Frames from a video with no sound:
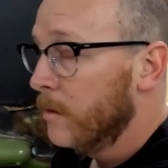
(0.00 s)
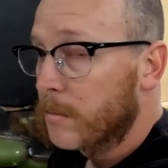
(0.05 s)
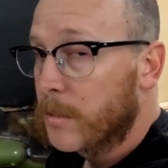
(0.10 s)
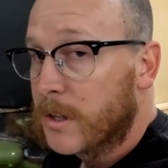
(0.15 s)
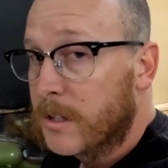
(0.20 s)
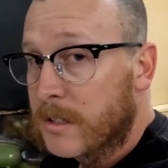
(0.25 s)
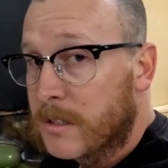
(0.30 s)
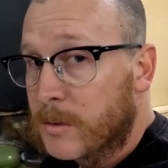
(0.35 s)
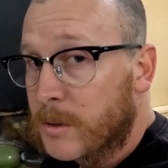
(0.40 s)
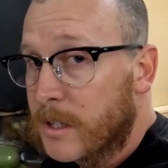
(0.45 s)

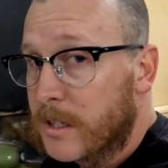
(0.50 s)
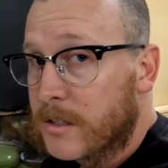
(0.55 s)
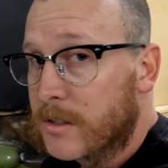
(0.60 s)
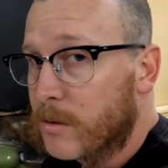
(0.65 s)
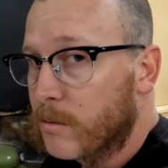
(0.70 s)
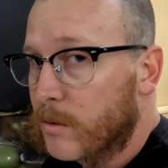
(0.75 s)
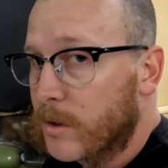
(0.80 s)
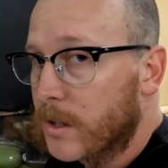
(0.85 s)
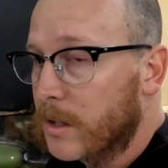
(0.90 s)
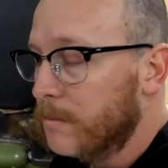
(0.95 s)
But this one
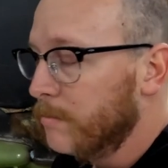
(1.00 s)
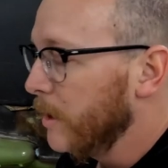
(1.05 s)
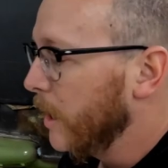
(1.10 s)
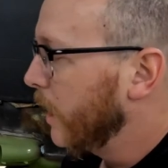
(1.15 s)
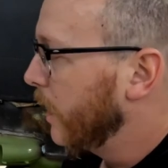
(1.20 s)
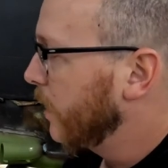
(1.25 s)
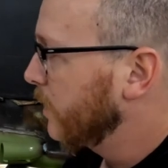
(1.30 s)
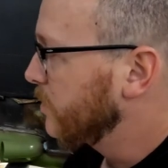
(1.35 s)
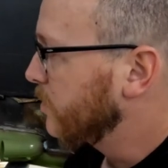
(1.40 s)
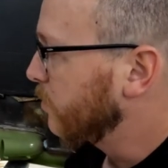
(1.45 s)
isn't really
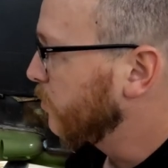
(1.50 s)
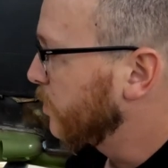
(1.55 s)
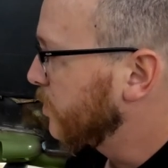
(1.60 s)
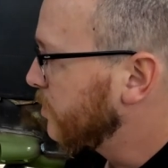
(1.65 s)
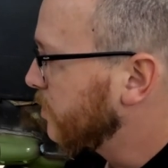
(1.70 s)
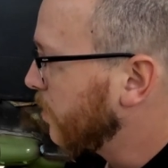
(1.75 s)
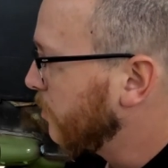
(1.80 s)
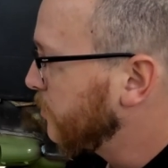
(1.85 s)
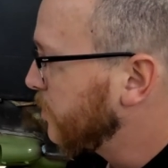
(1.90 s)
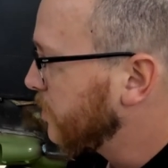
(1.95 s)
bad. So we're
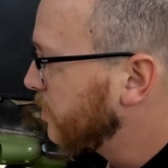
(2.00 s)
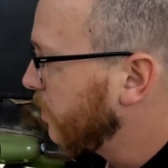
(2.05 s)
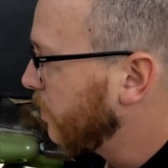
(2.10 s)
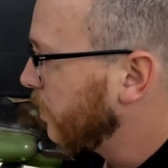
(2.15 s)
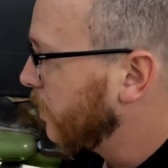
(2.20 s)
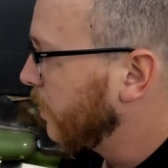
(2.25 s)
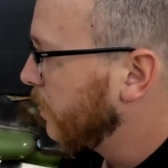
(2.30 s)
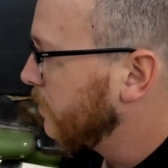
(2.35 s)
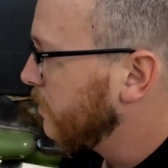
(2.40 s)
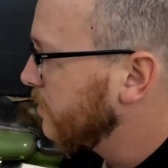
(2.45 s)
just, I'm just
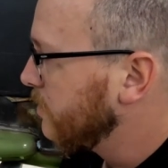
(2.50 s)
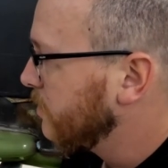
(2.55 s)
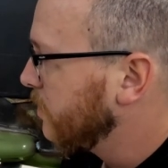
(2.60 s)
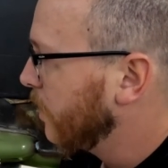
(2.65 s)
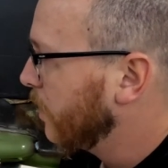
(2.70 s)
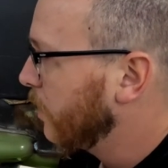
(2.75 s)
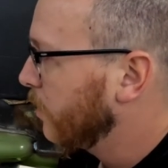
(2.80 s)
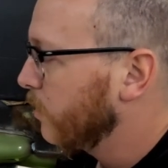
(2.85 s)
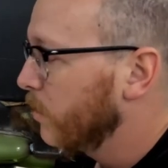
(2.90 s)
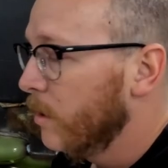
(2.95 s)
going to cut this
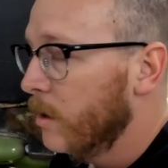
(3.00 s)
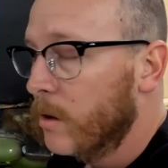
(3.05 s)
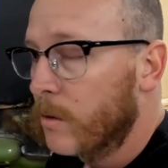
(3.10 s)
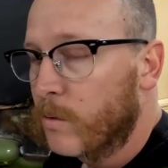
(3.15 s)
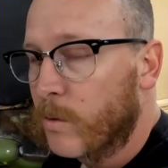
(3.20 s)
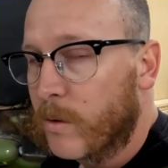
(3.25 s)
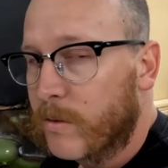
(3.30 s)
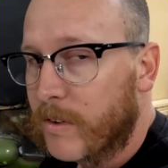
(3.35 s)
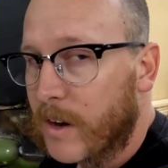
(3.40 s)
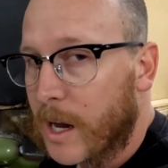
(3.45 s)
out.
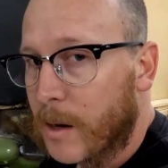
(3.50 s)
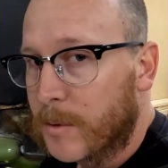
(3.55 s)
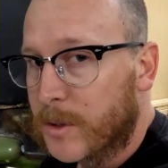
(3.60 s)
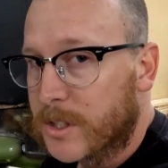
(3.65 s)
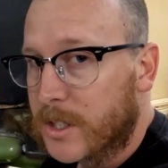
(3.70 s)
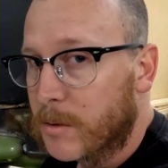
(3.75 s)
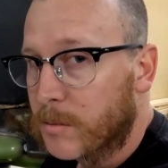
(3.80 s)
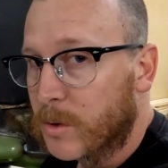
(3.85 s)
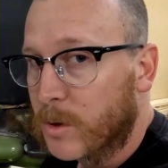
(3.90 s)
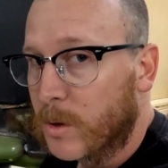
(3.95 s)
We'll fab
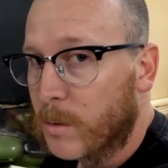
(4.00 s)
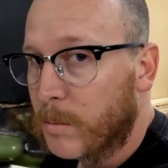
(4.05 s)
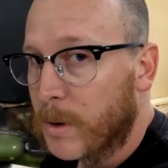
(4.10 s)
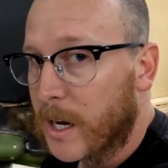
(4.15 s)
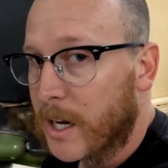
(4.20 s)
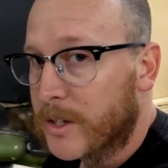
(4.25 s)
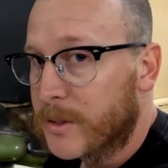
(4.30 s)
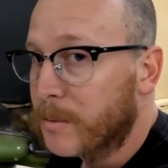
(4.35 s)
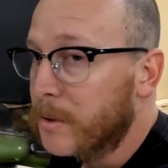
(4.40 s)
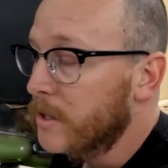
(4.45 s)
us up a little
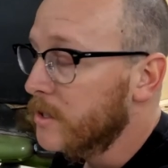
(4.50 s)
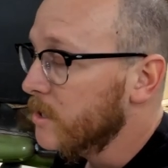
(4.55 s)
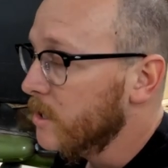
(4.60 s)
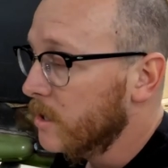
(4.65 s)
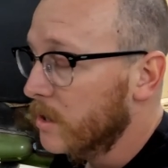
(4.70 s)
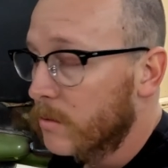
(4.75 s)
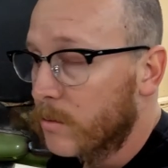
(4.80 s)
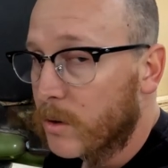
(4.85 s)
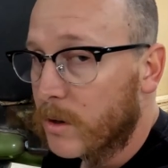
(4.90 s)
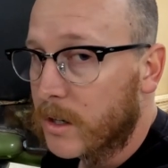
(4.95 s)
patch piece
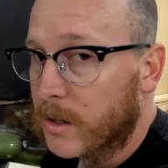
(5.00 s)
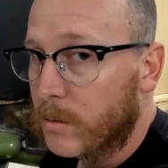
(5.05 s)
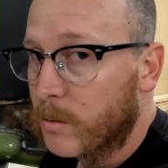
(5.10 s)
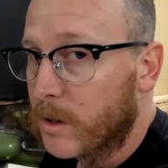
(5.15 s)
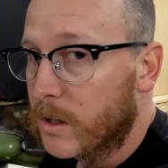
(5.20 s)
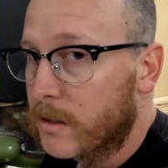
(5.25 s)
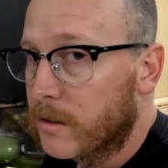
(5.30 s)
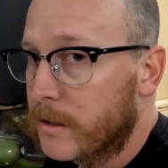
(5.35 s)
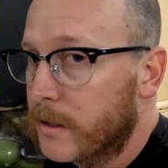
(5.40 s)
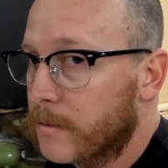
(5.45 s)
here and we'll get it
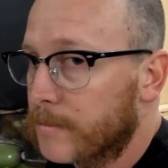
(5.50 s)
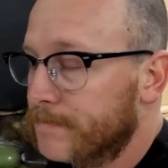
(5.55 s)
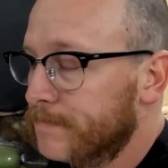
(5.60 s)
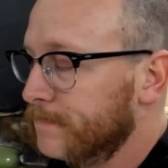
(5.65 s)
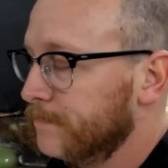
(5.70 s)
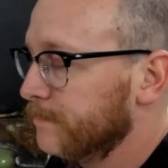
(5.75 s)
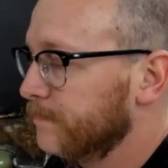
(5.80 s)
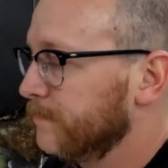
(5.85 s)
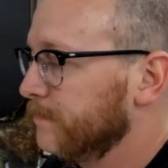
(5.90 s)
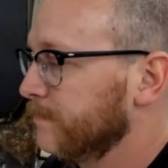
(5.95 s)
welded in.